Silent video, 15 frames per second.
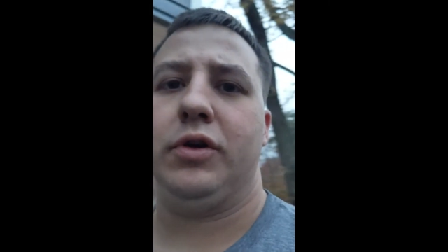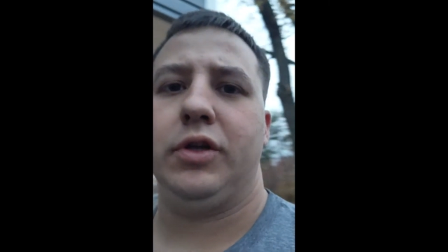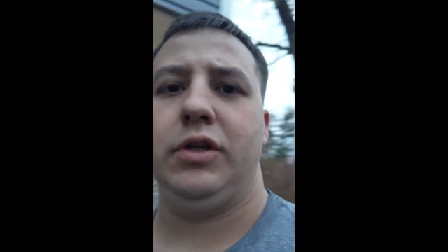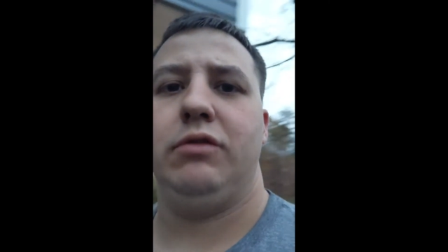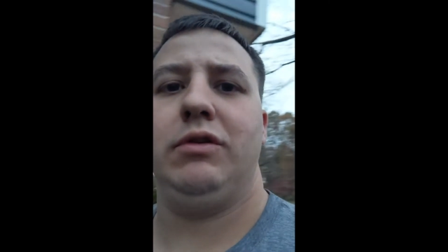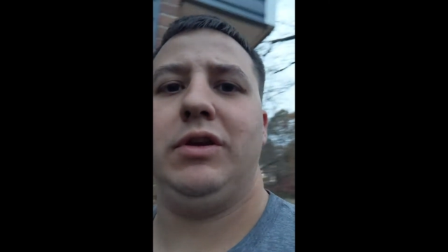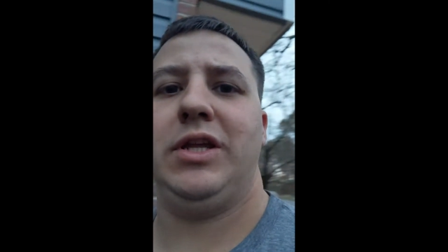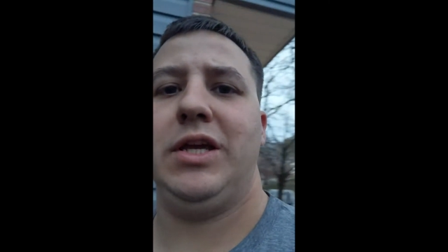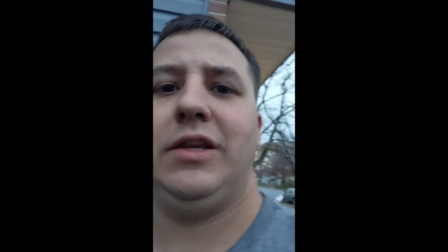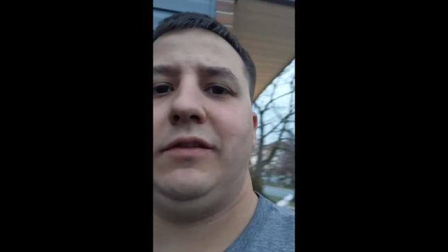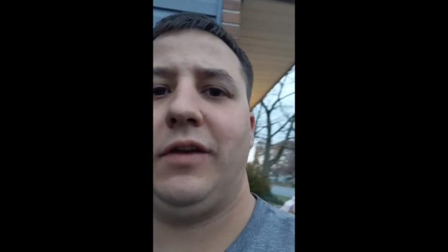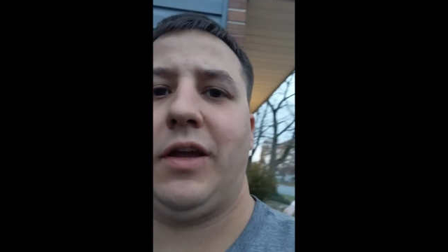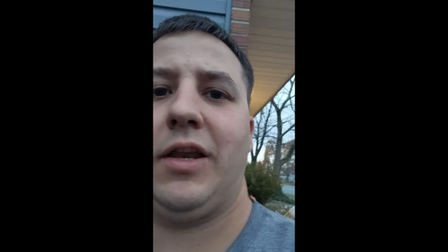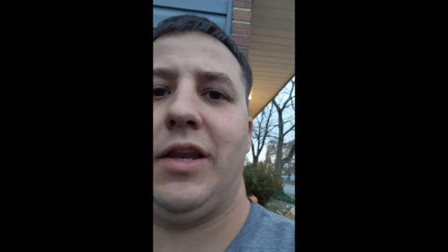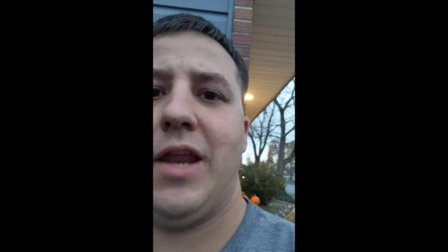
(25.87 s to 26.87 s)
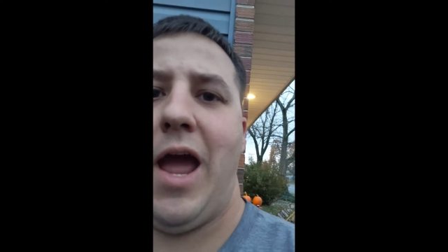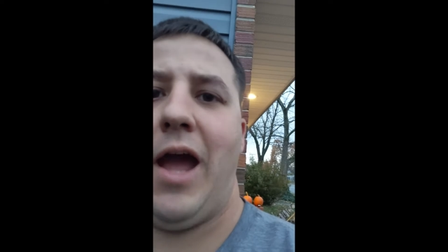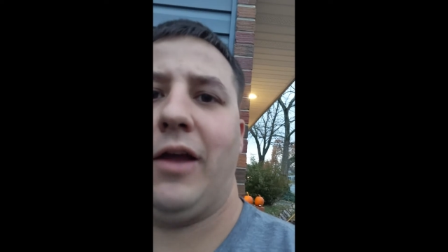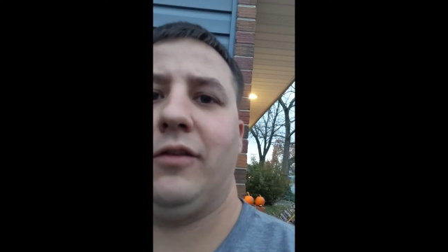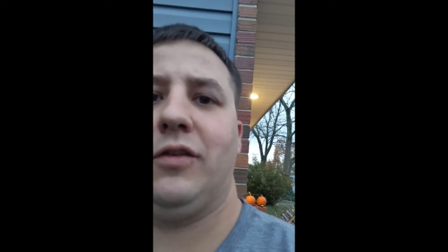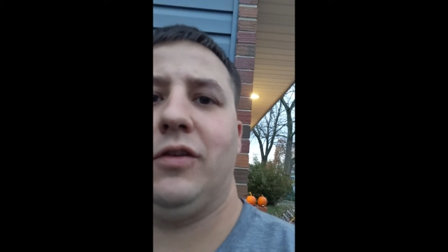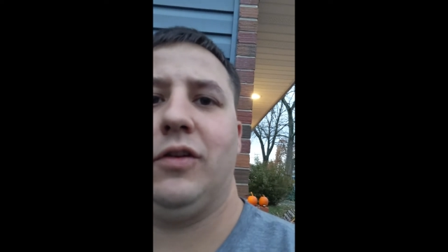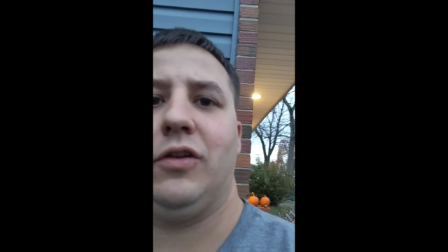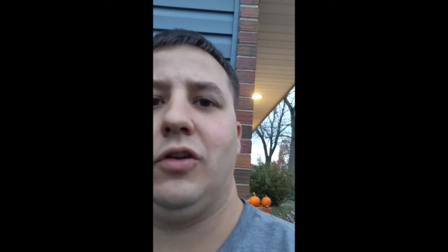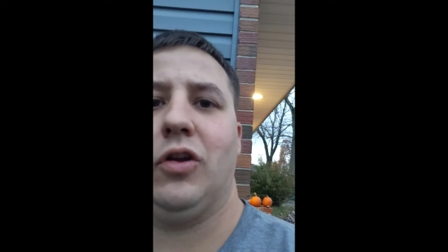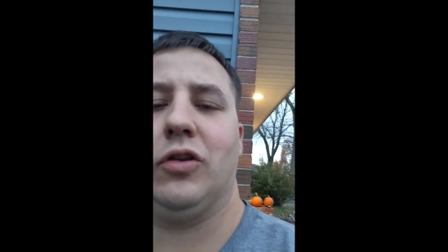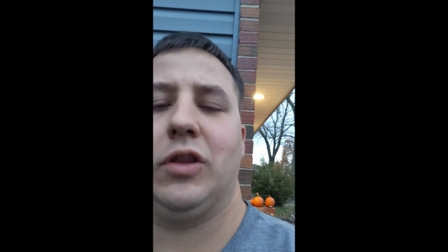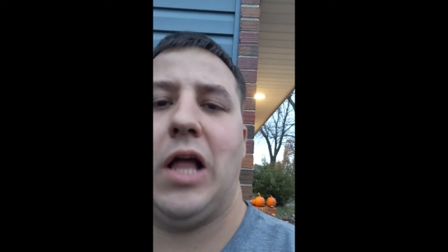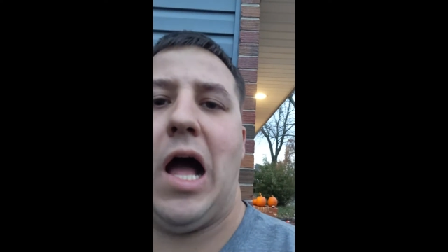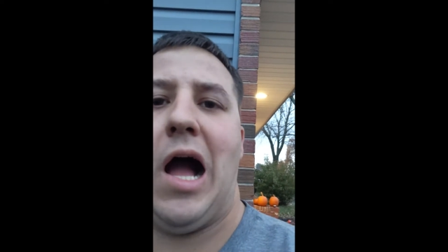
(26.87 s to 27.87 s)
you need to connect
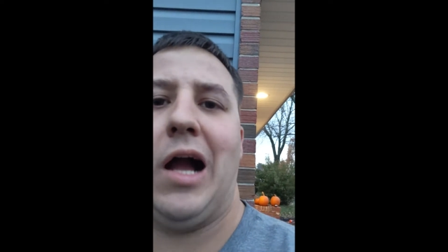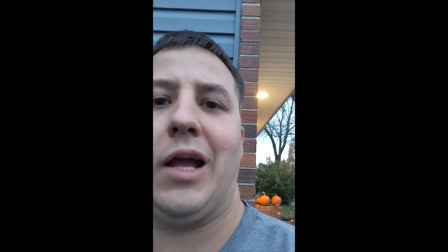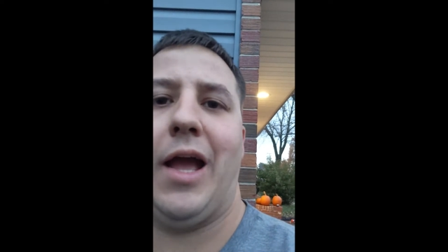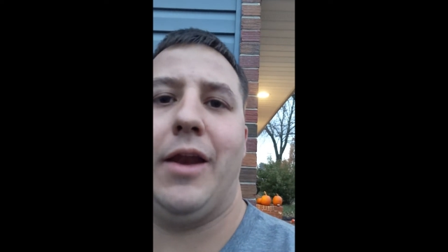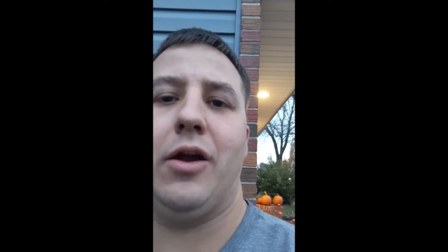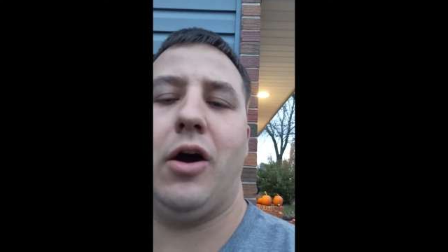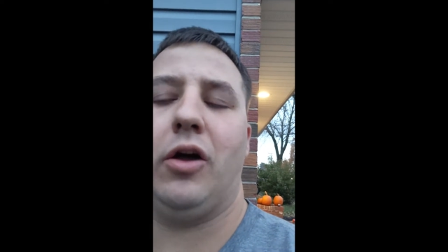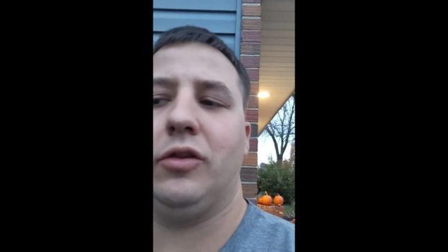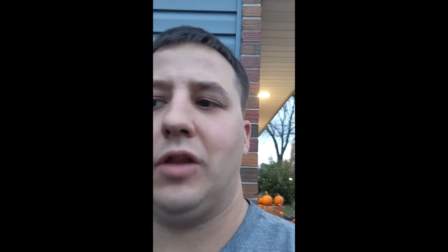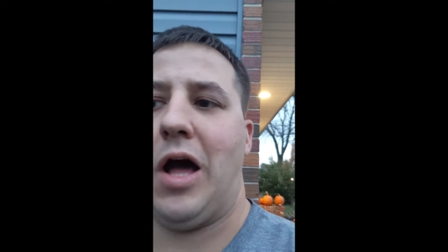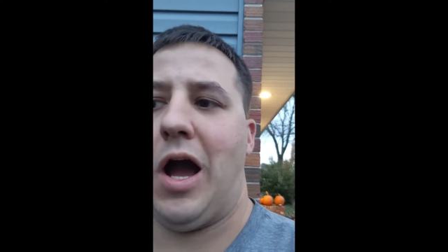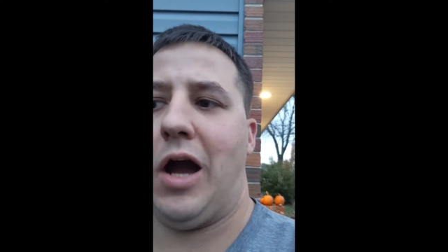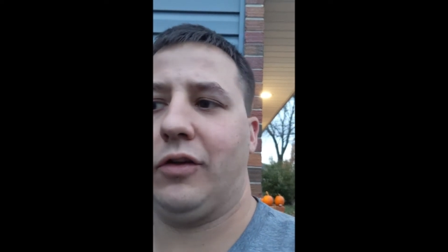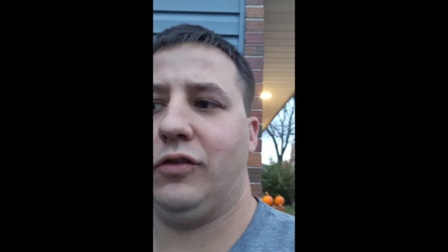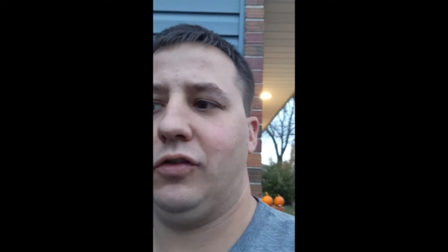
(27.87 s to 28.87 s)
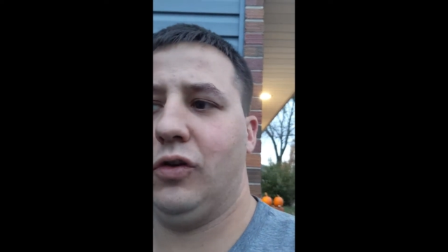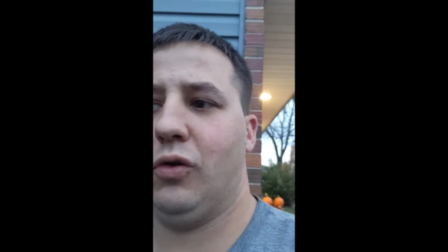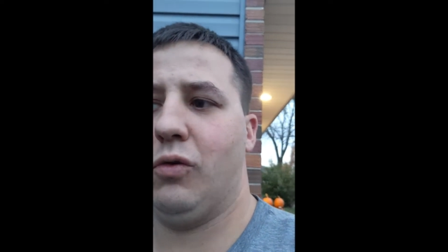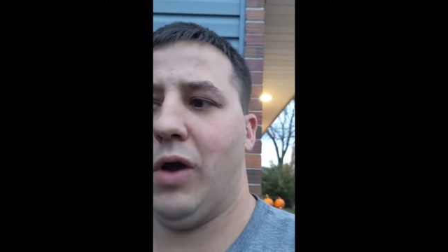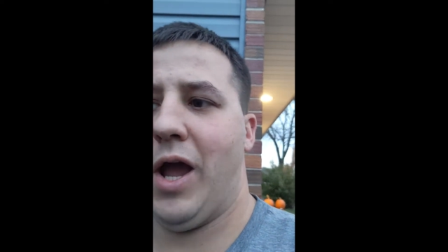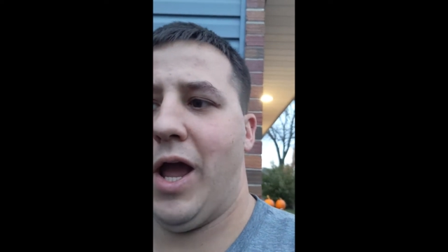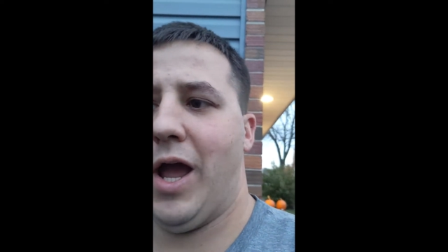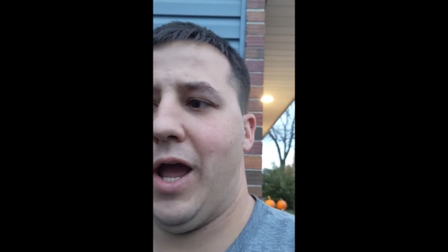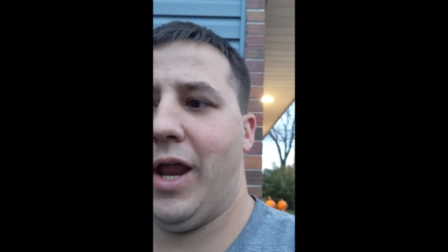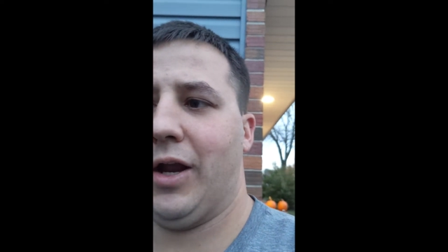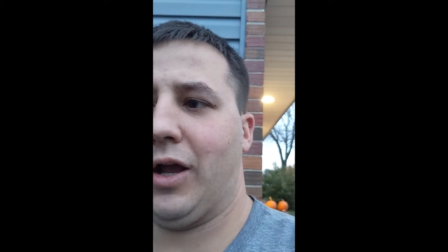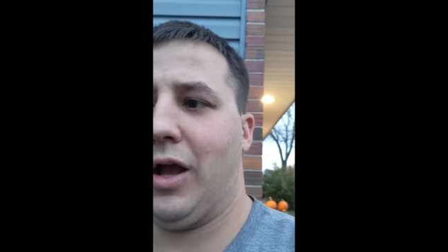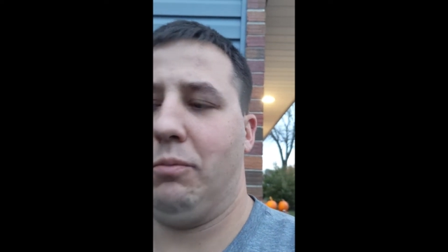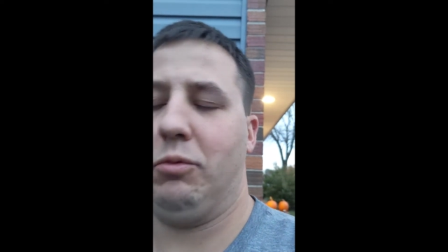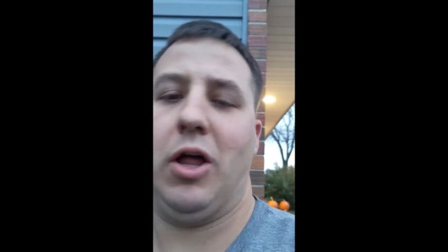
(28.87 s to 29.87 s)
your lock and unlock to, and a
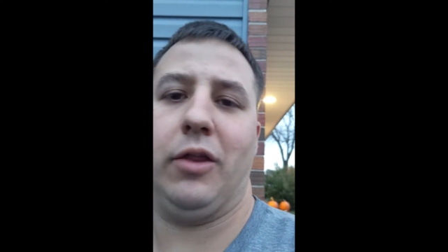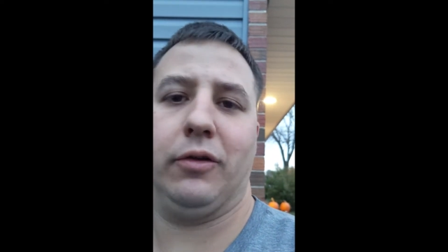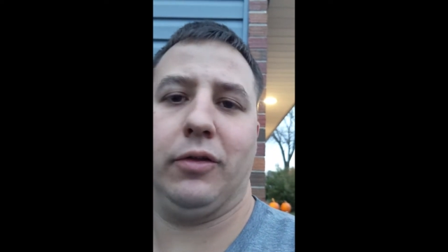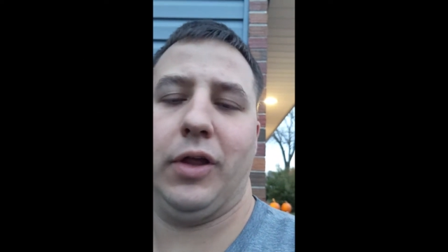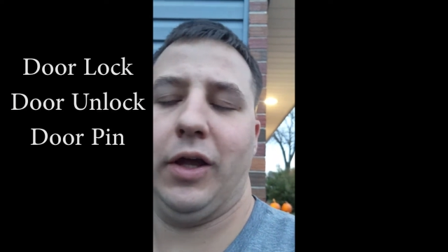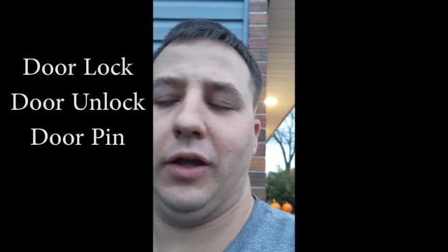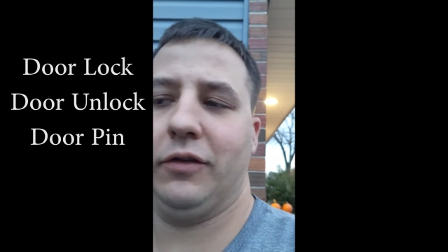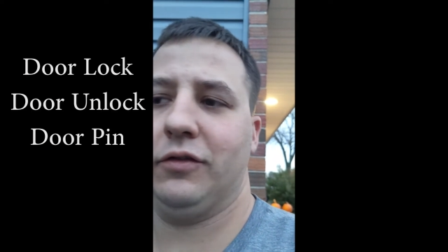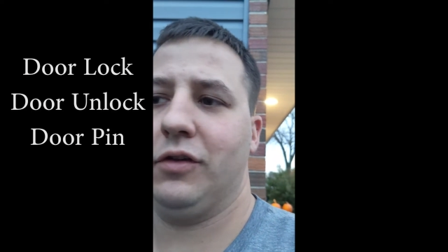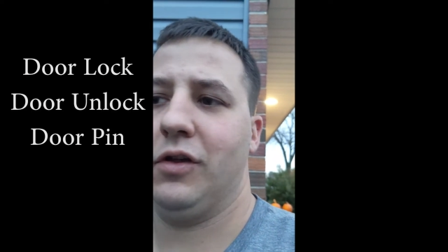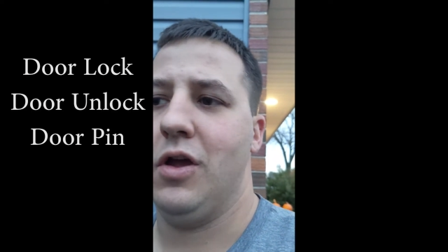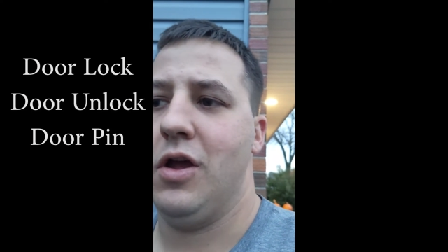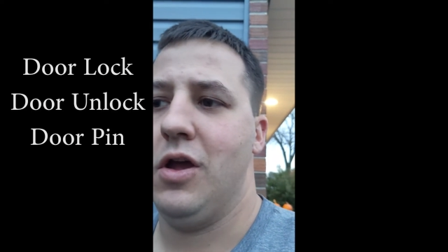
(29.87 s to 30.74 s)
couple other things.